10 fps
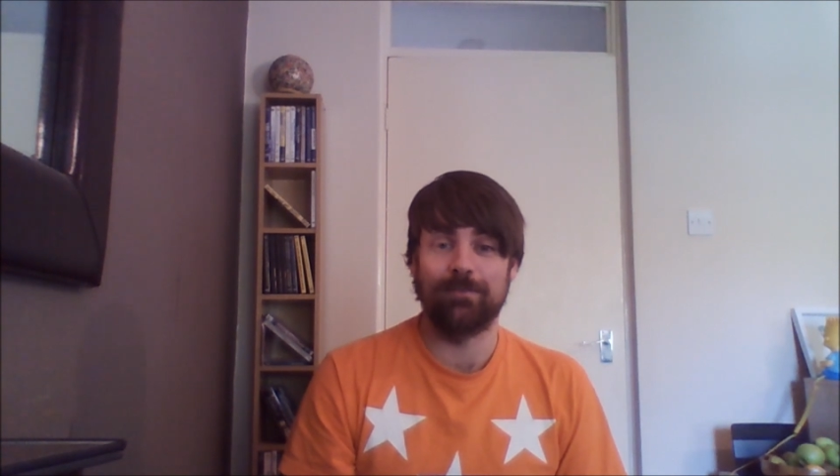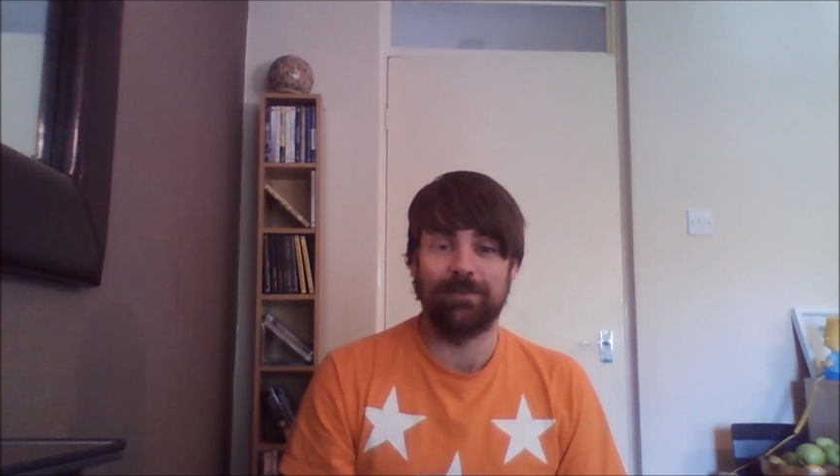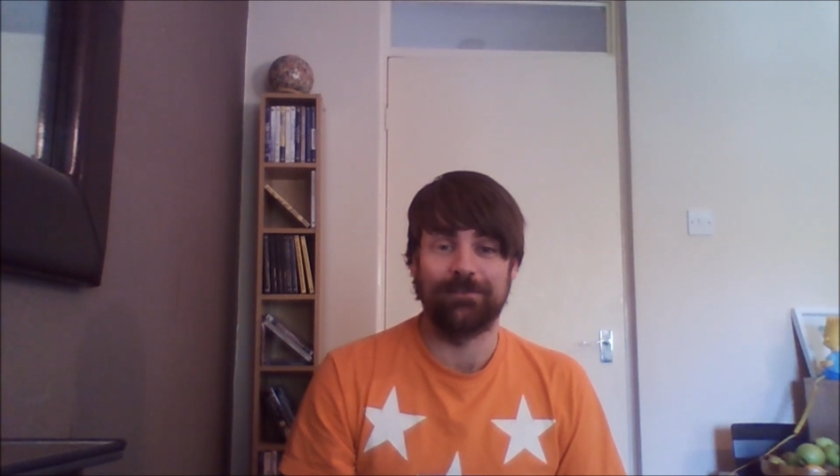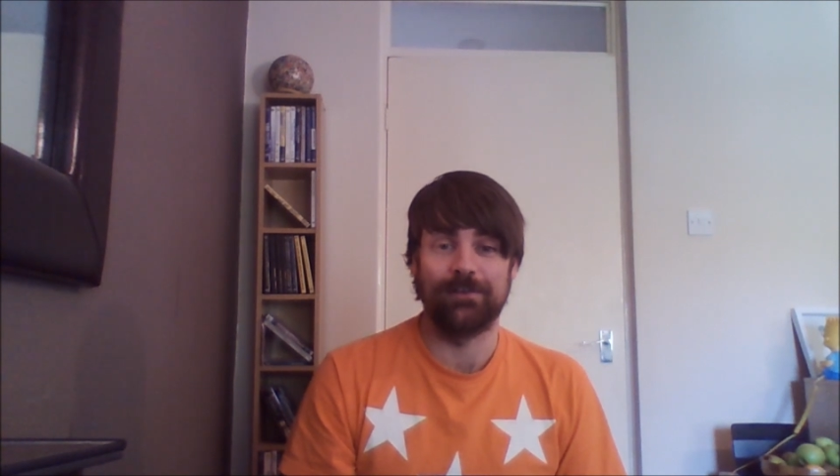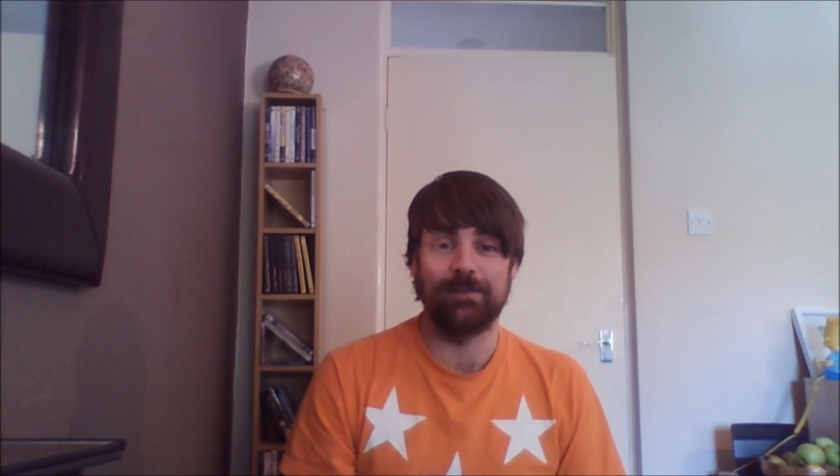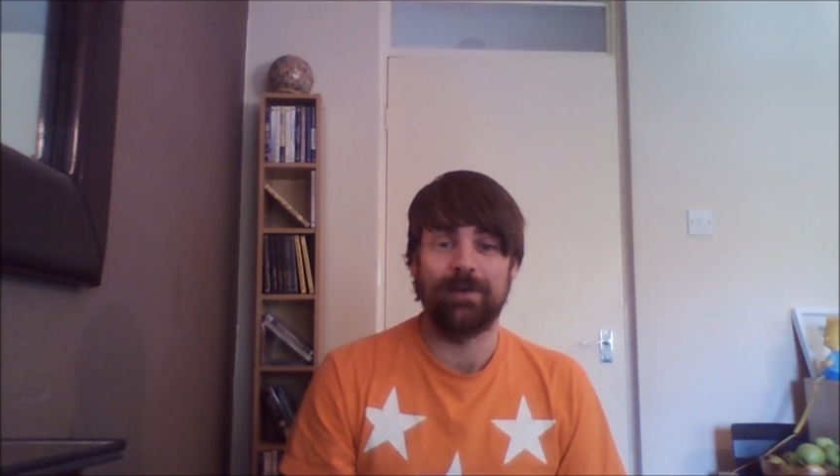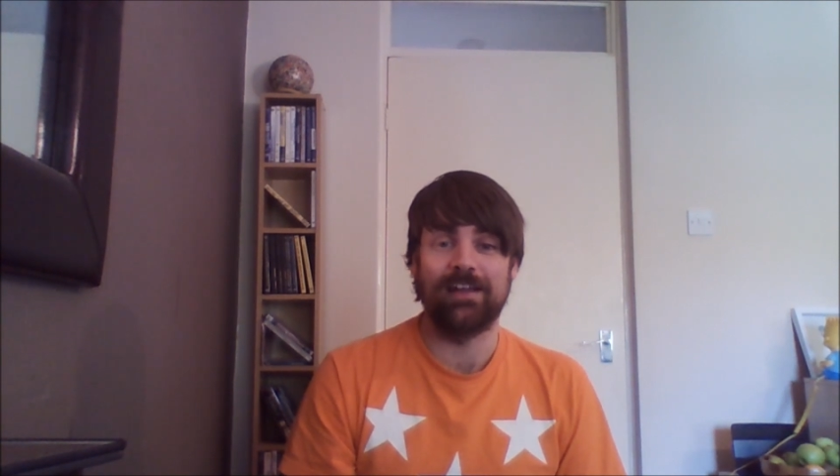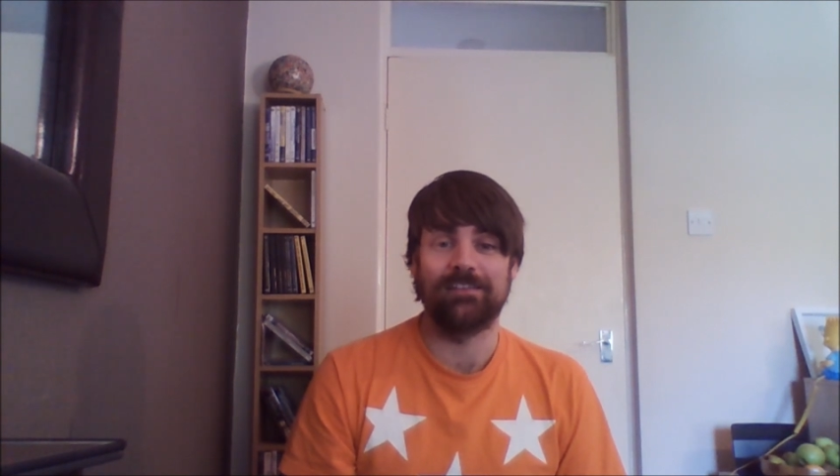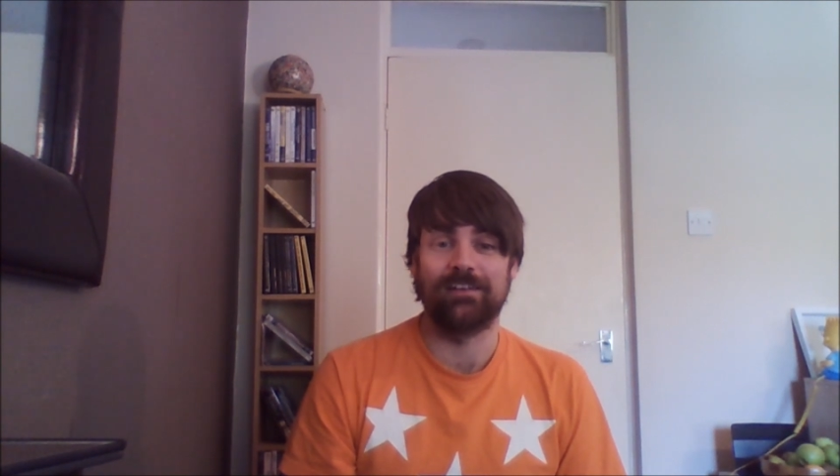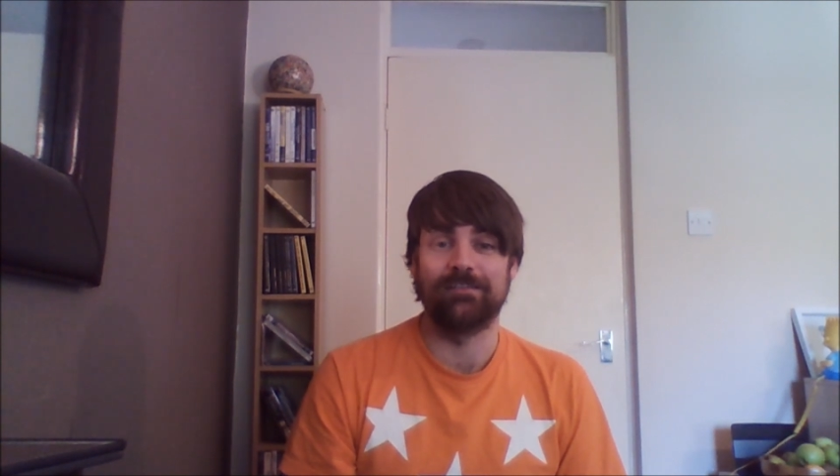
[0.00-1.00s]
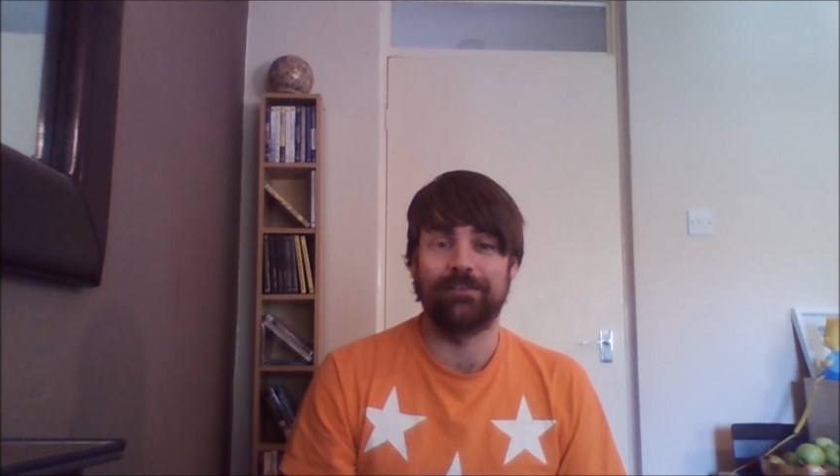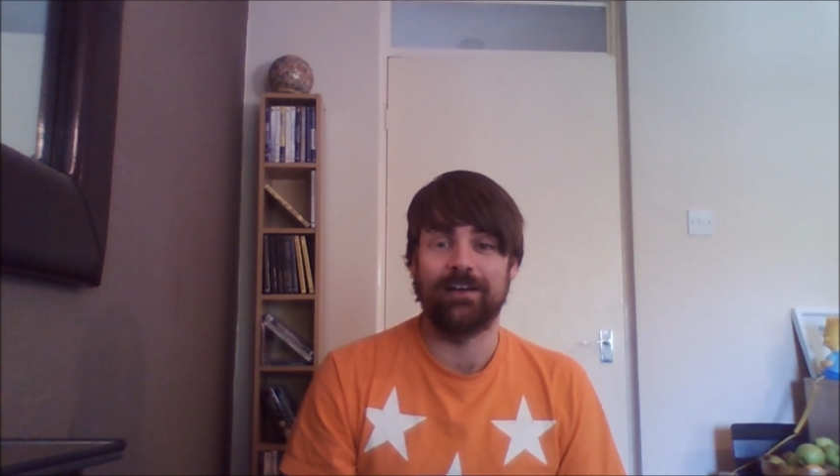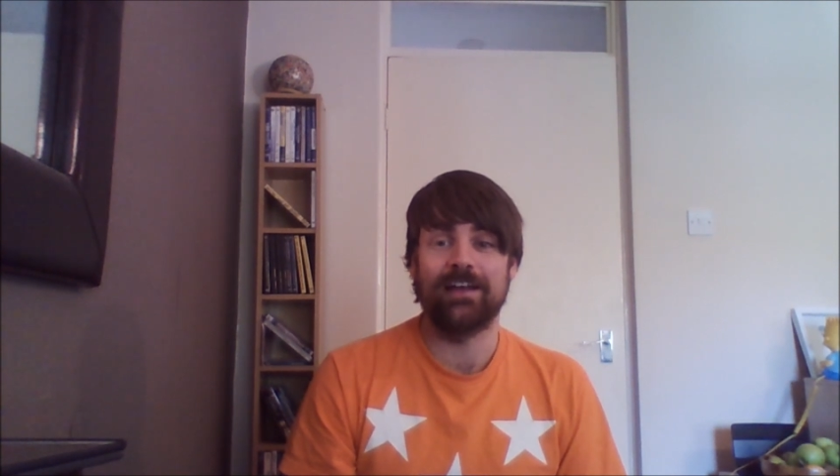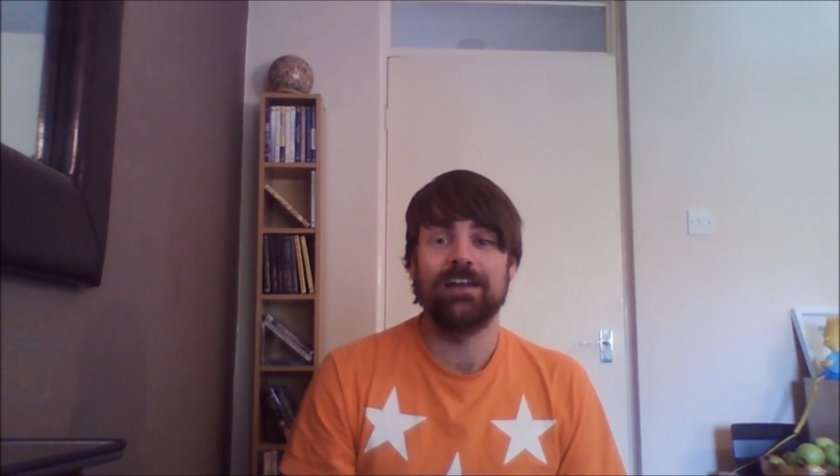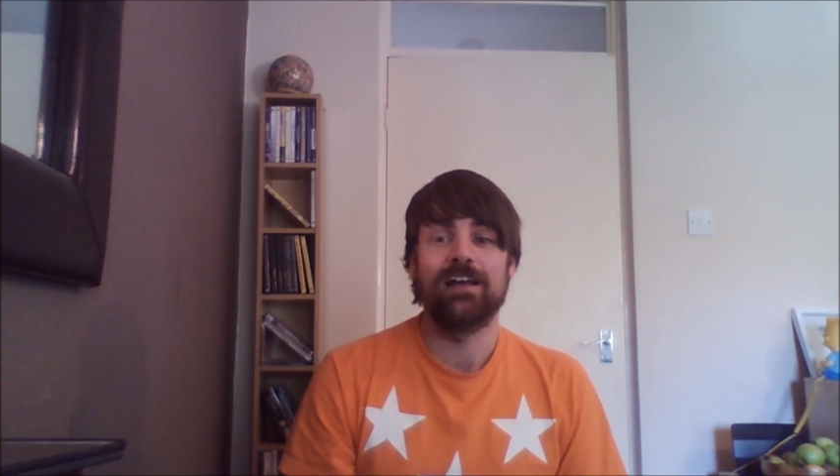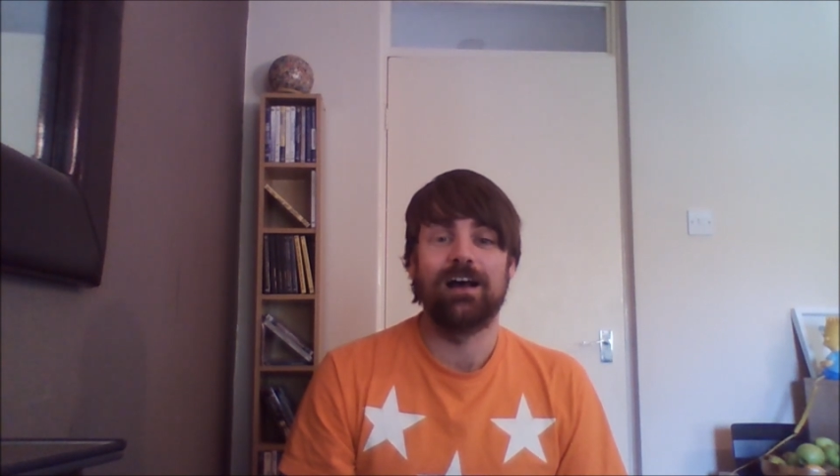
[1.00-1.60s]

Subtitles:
before you paint over it,